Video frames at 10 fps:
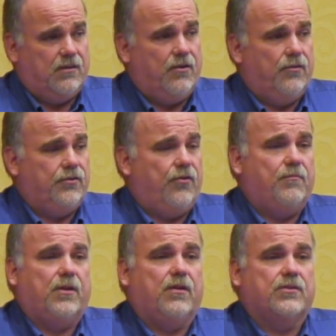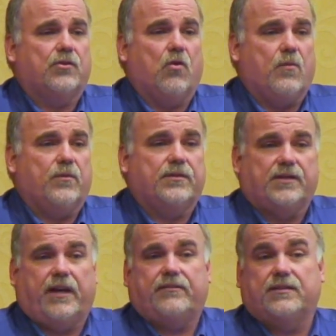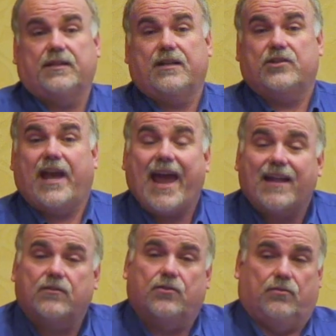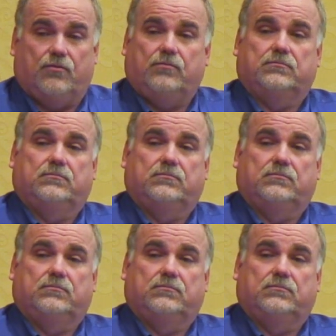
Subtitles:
Don't do it because corporate safety said you had to.